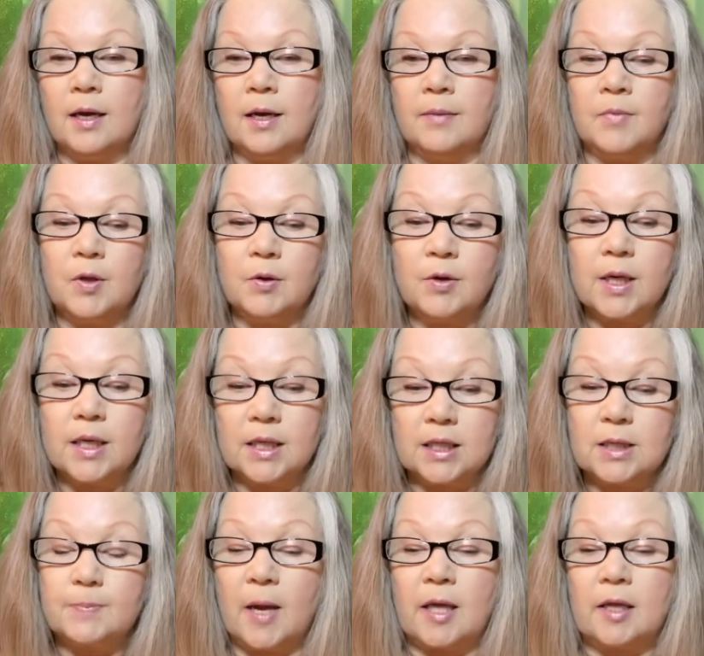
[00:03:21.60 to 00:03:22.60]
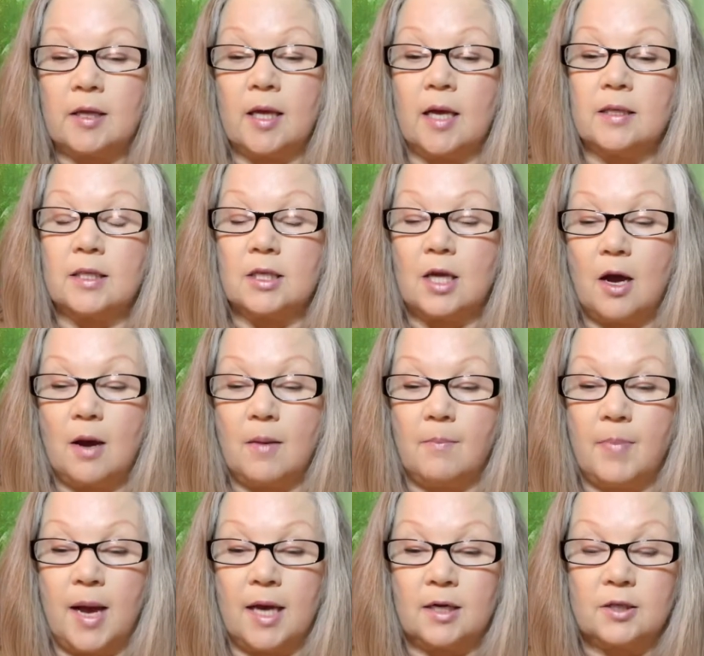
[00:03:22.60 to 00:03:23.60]
you can expect that to
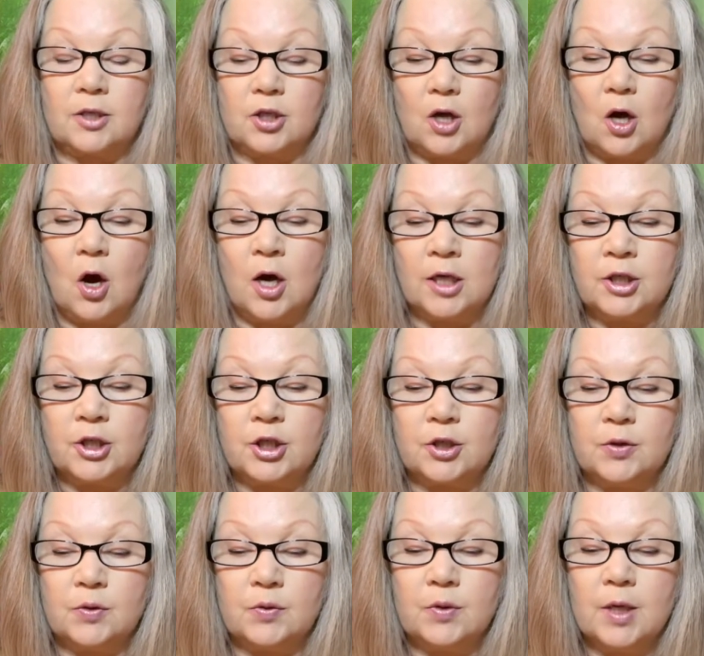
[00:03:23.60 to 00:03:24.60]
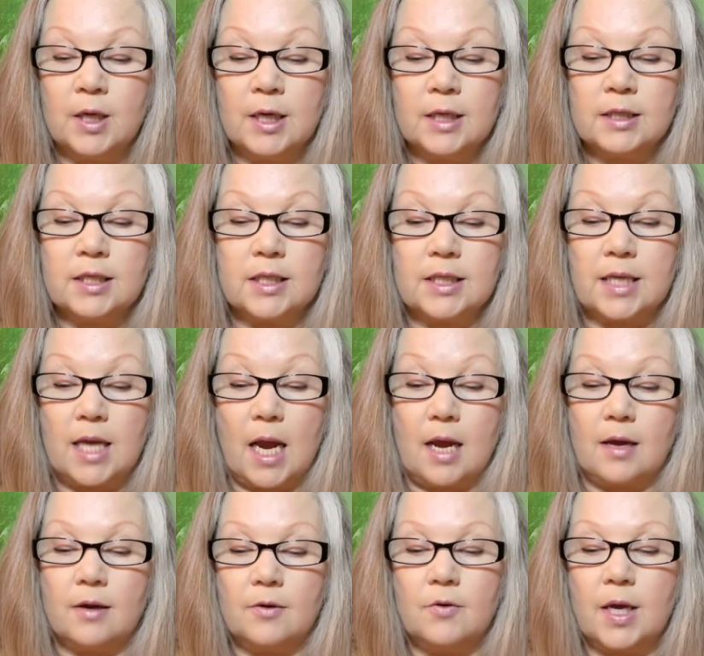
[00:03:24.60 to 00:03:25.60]
come back to haunt you
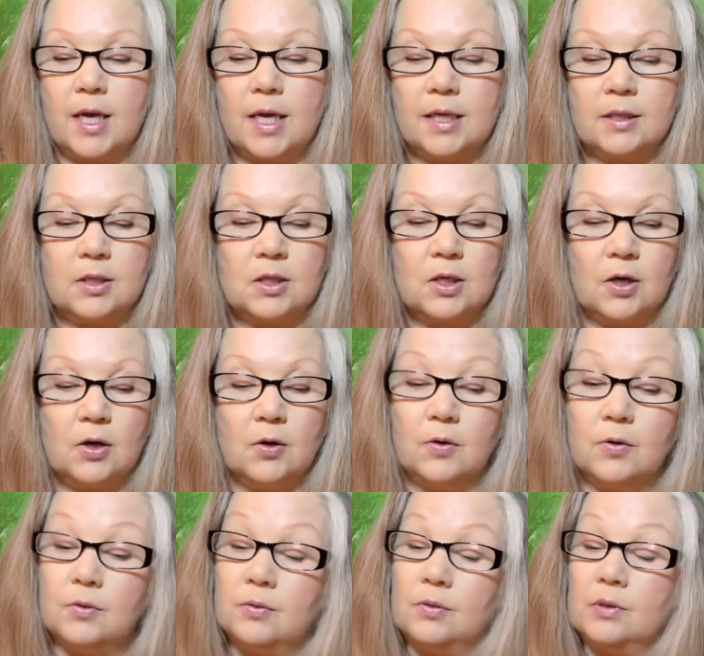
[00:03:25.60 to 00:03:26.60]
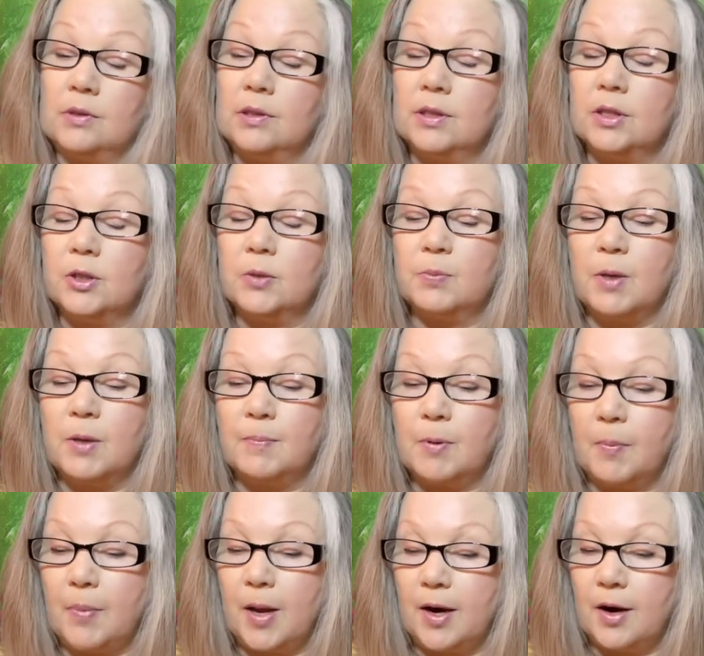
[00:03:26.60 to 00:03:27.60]
today. Okay, so just be
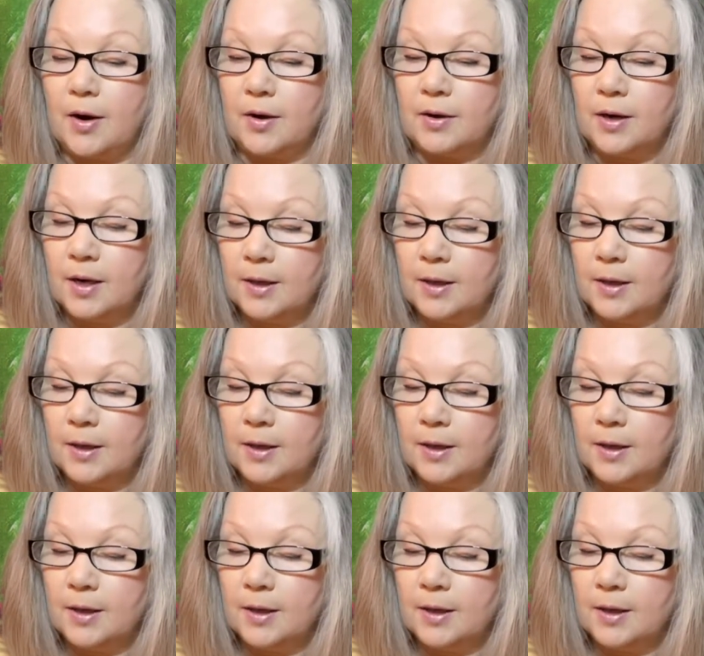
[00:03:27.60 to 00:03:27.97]
prepared.